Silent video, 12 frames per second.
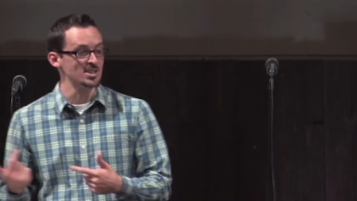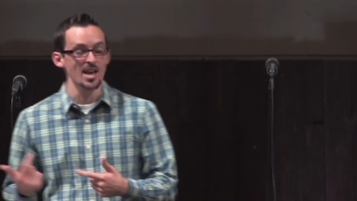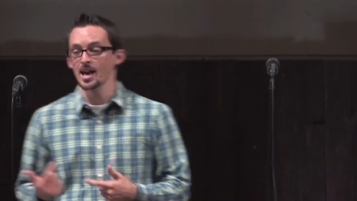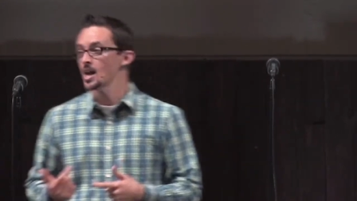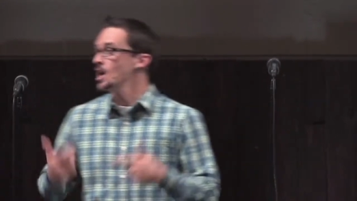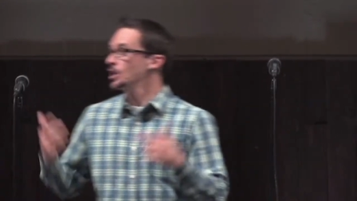
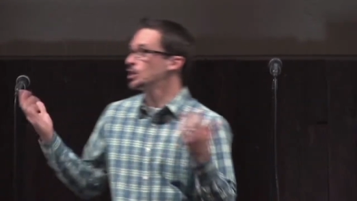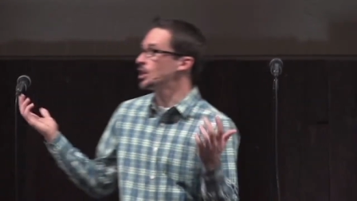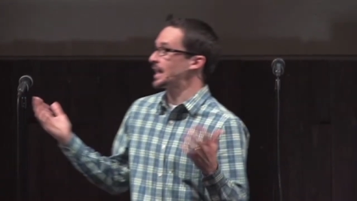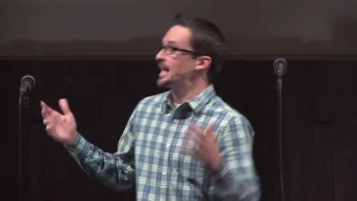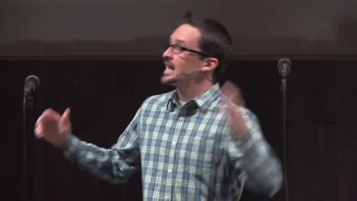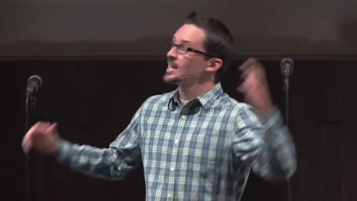say,
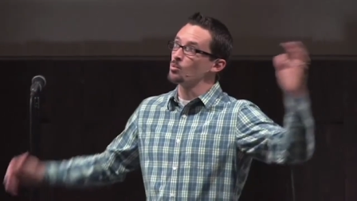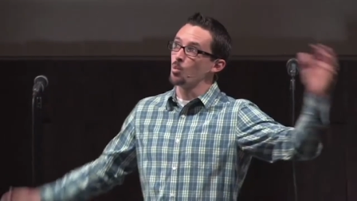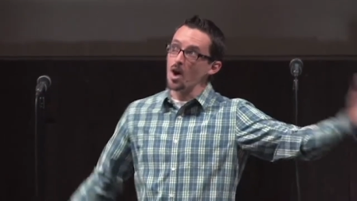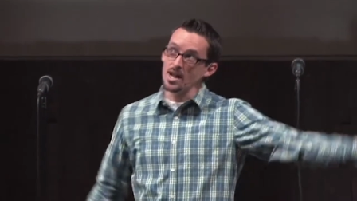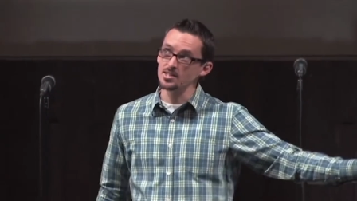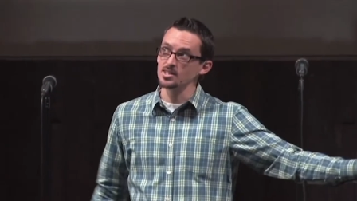Look, he
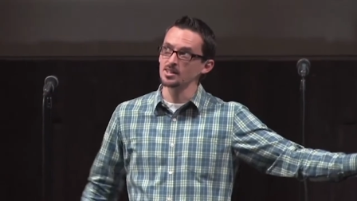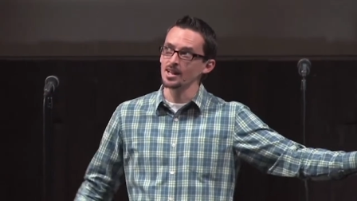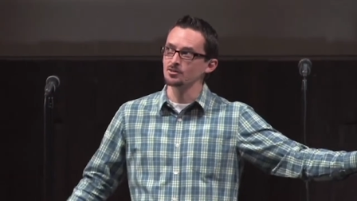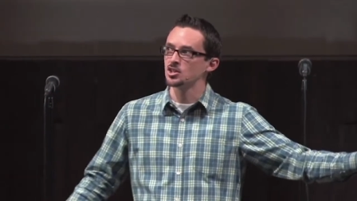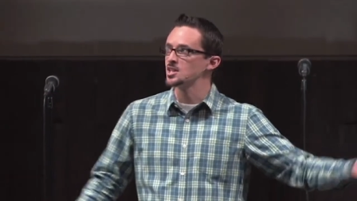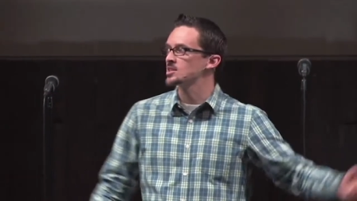wants to
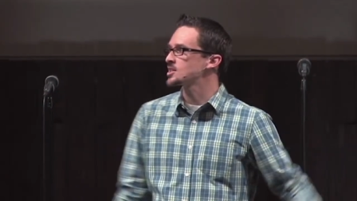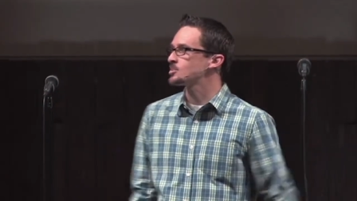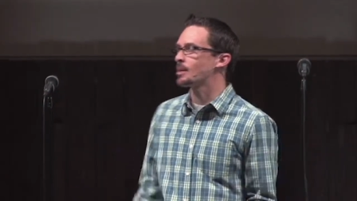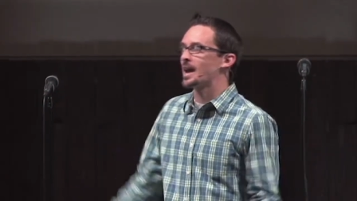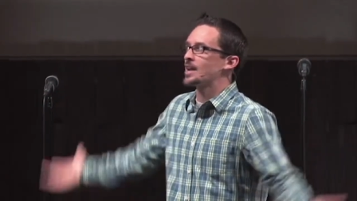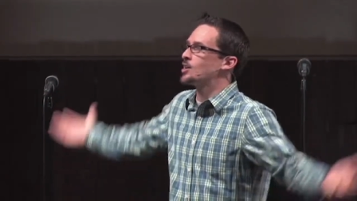love Jesus,
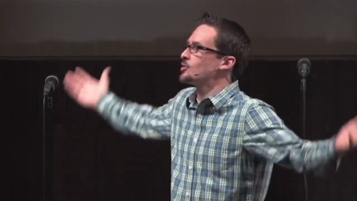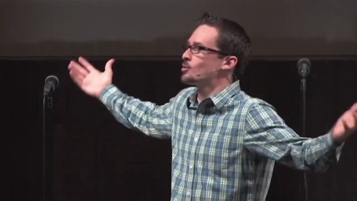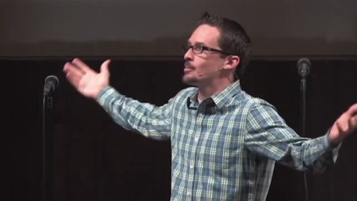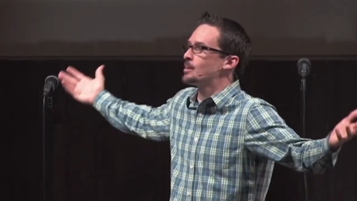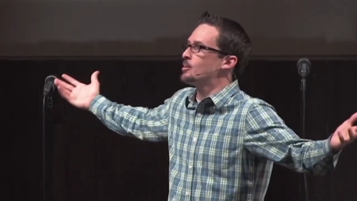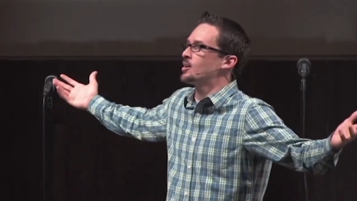but I couldn't
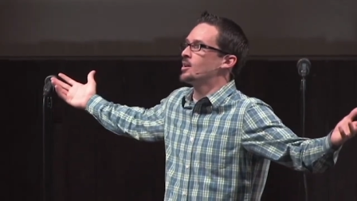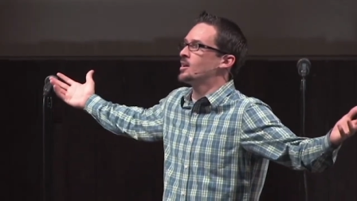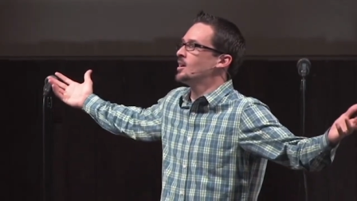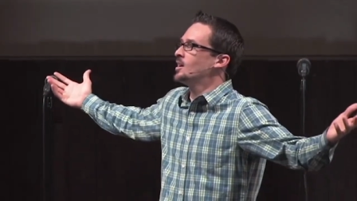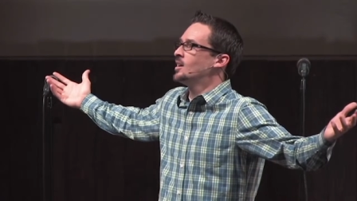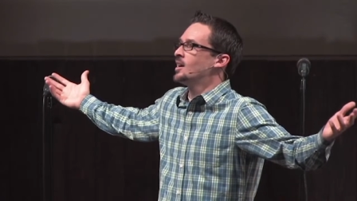
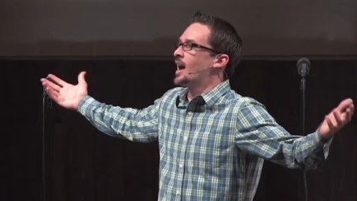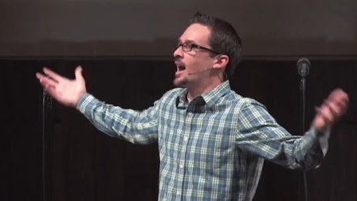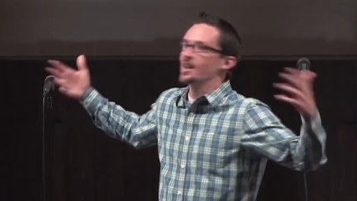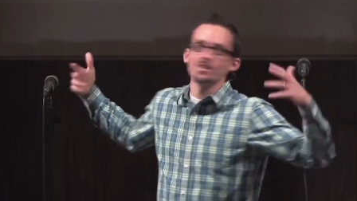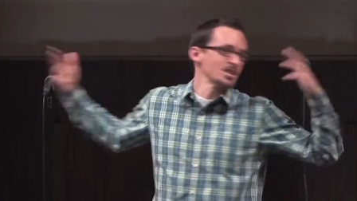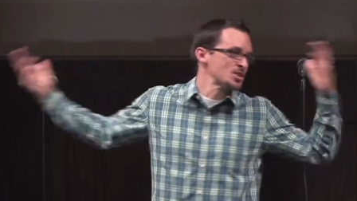remember how
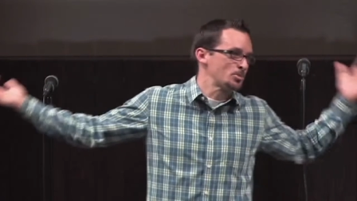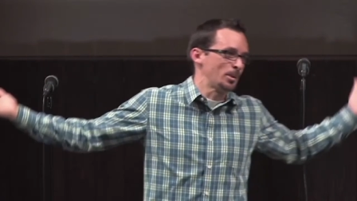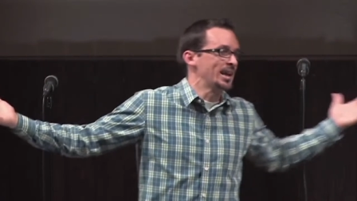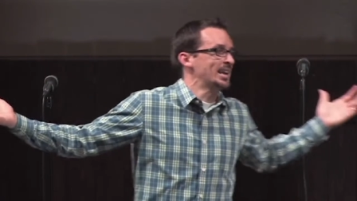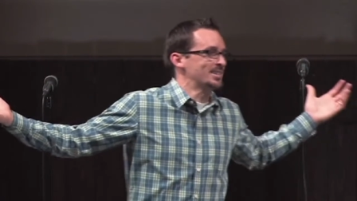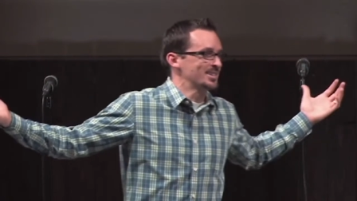to
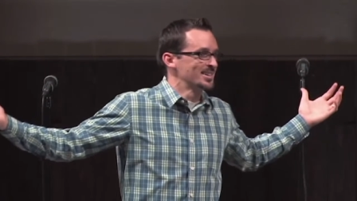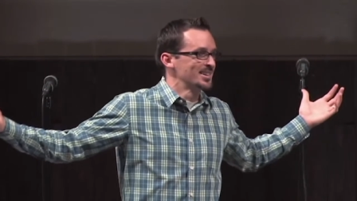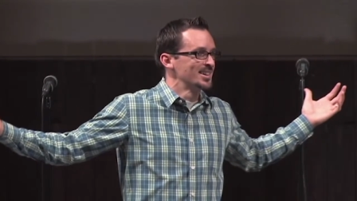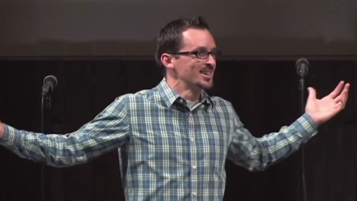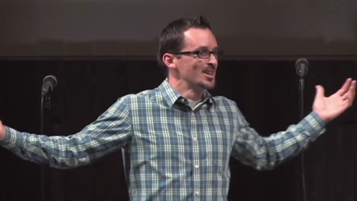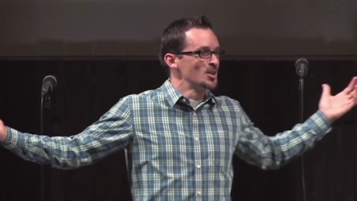explain it.
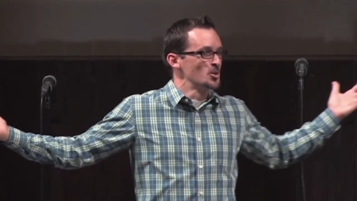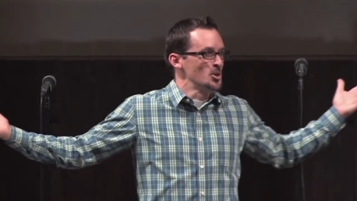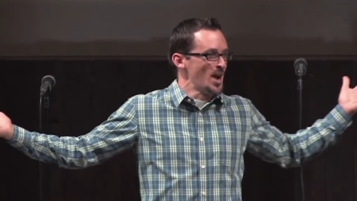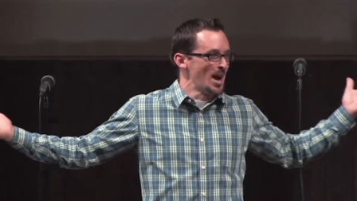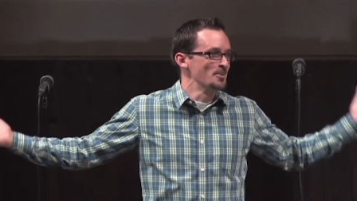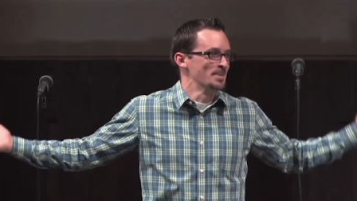Will
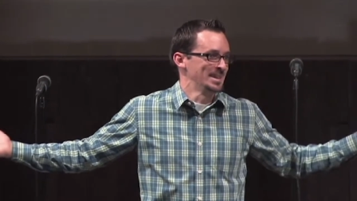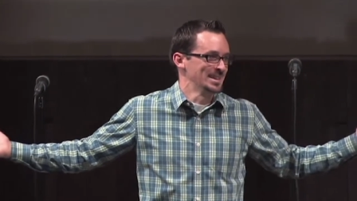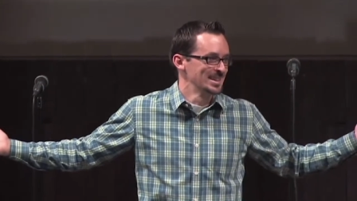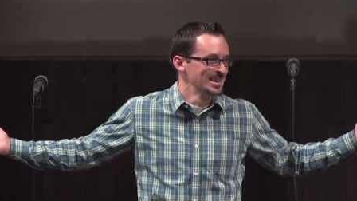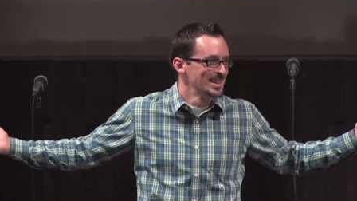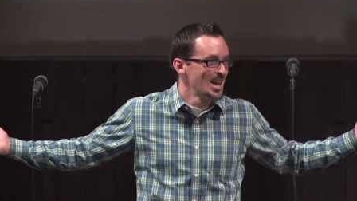you help me?
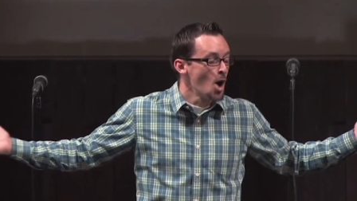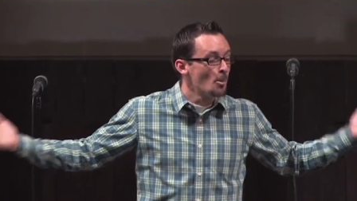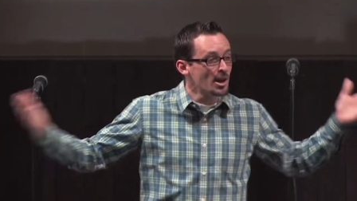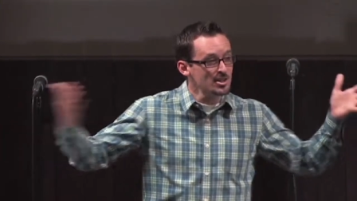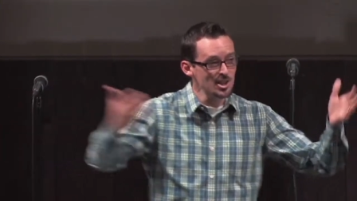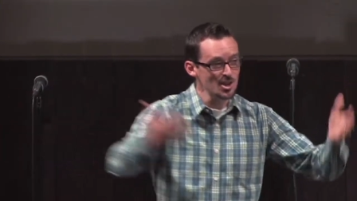
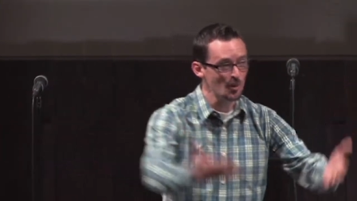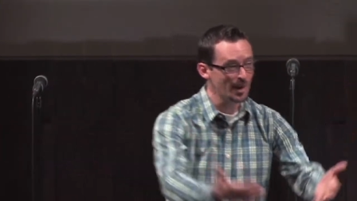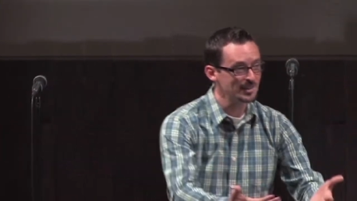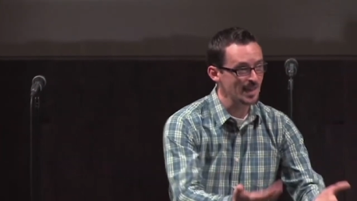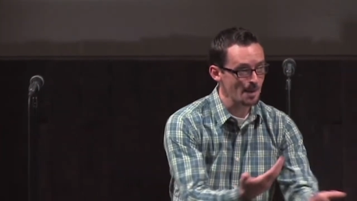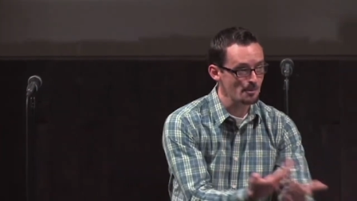But I'll tell you
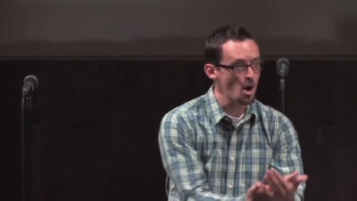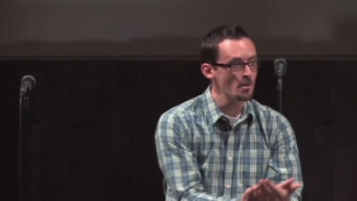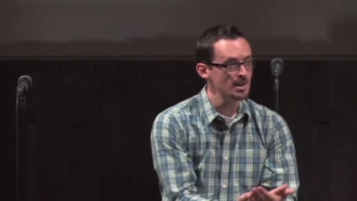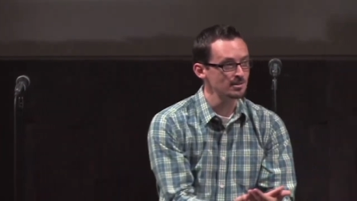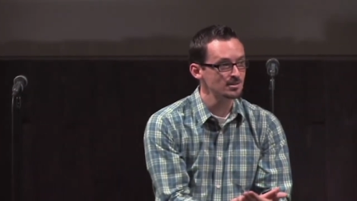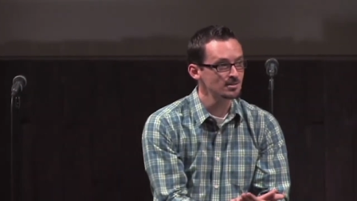what, that
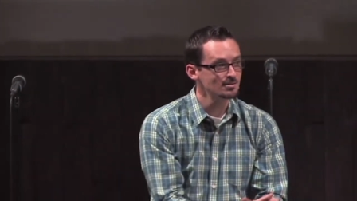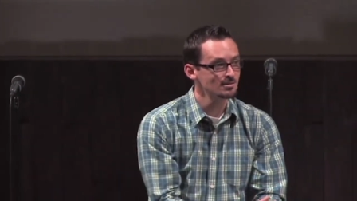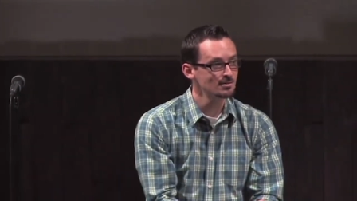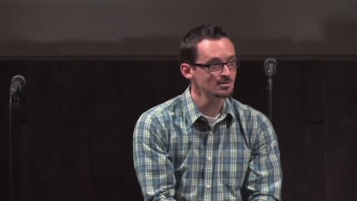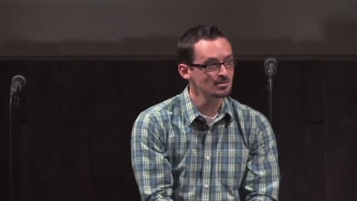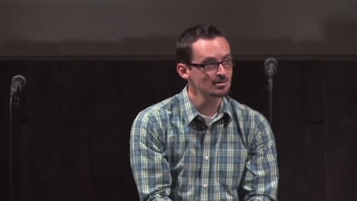moment,
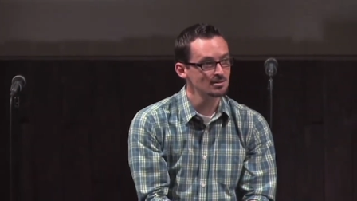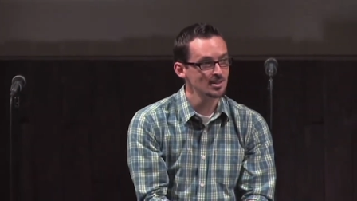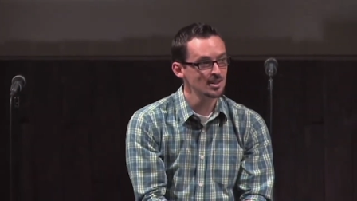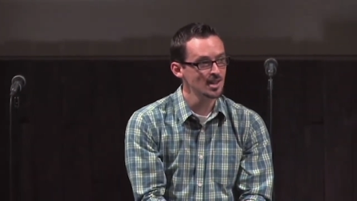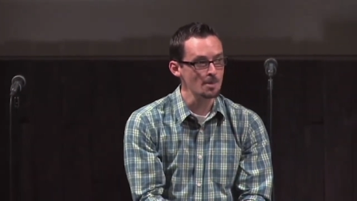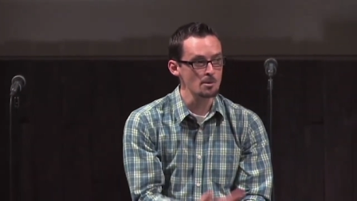
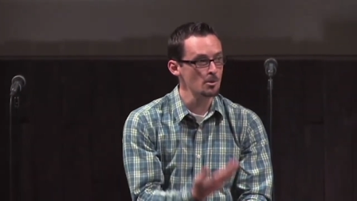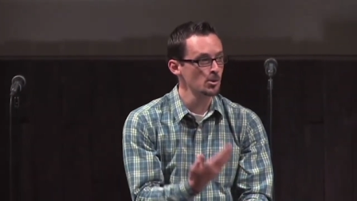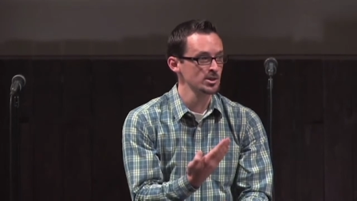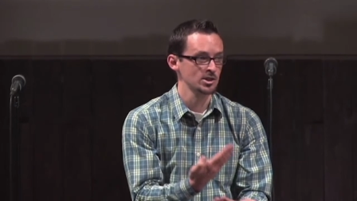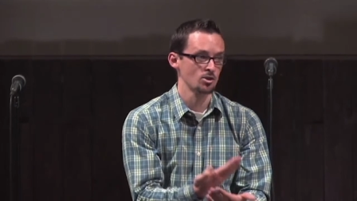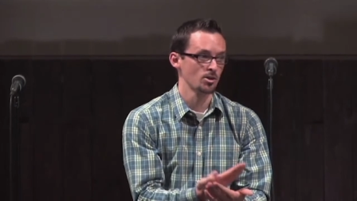that moment
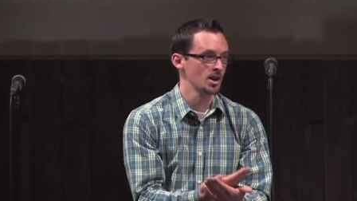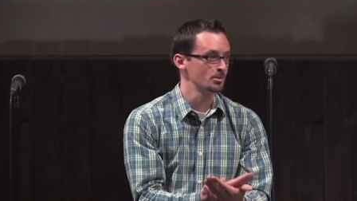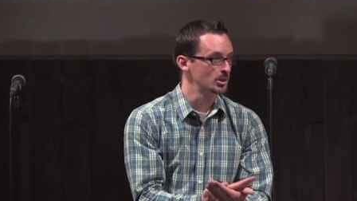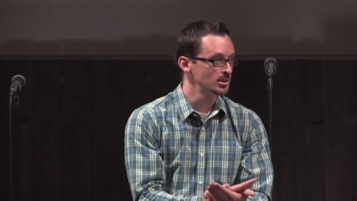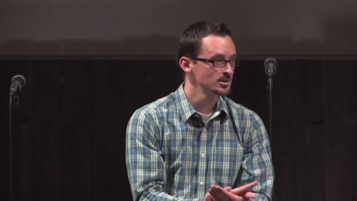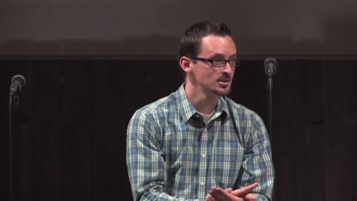was incredible.